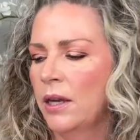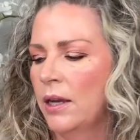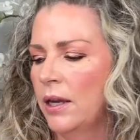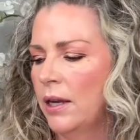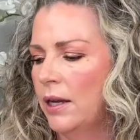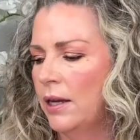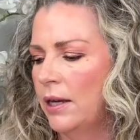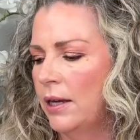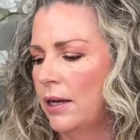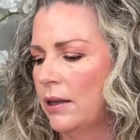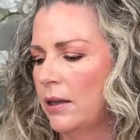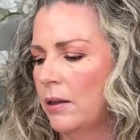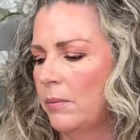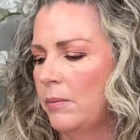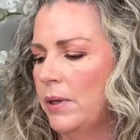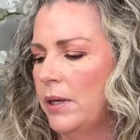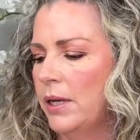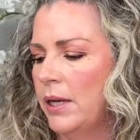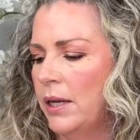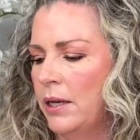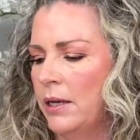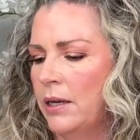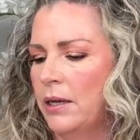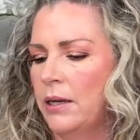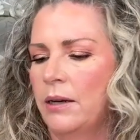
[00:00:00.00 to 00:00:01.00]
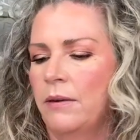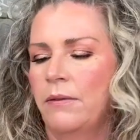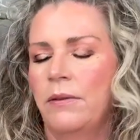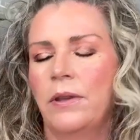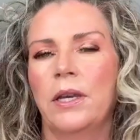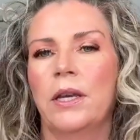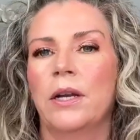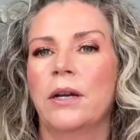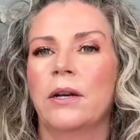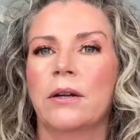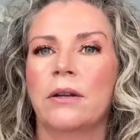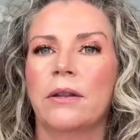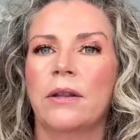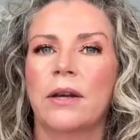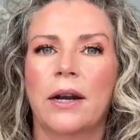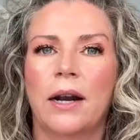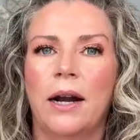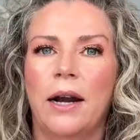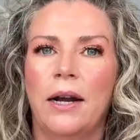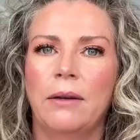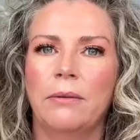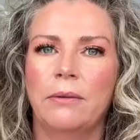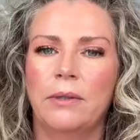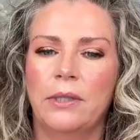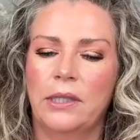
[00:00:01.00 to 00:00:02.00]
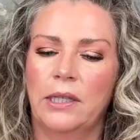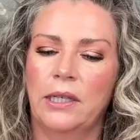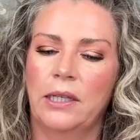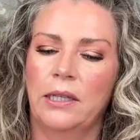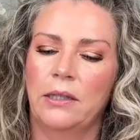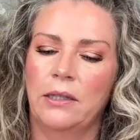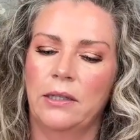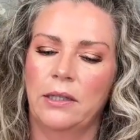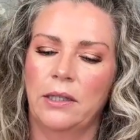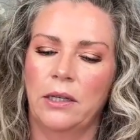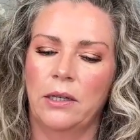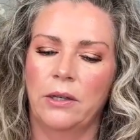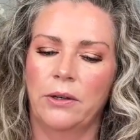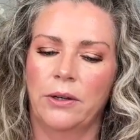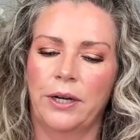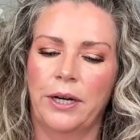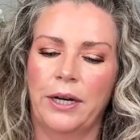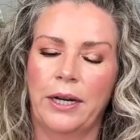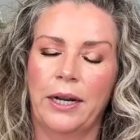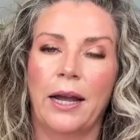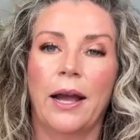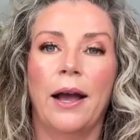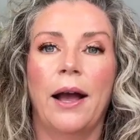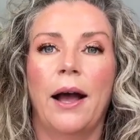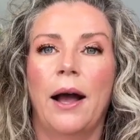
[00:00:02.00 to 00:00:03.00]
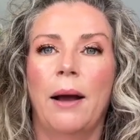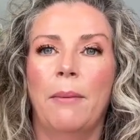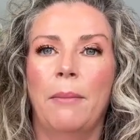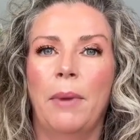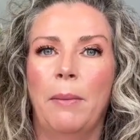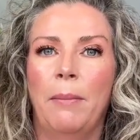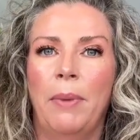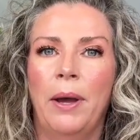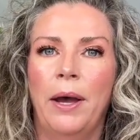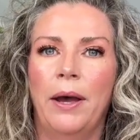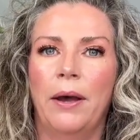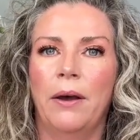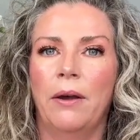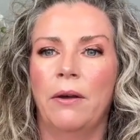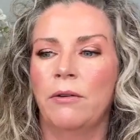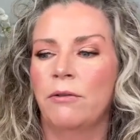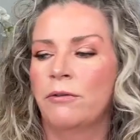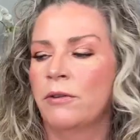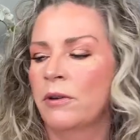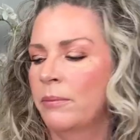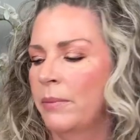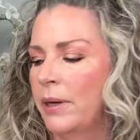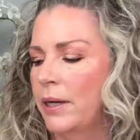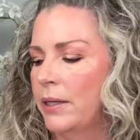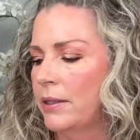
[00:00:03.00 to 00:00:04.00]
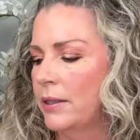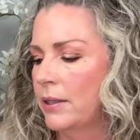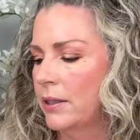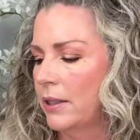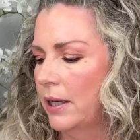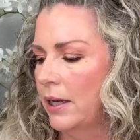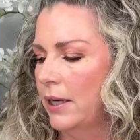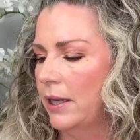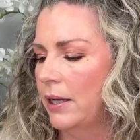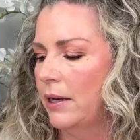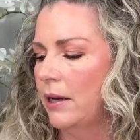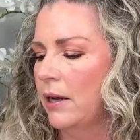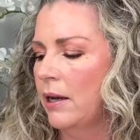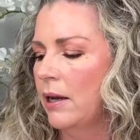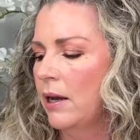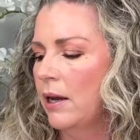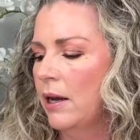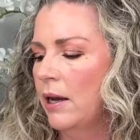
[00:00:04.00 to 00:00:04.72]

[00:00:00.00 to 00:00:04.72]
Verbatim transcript: and at the beginning of the year that I was considering Emepelle for my skin.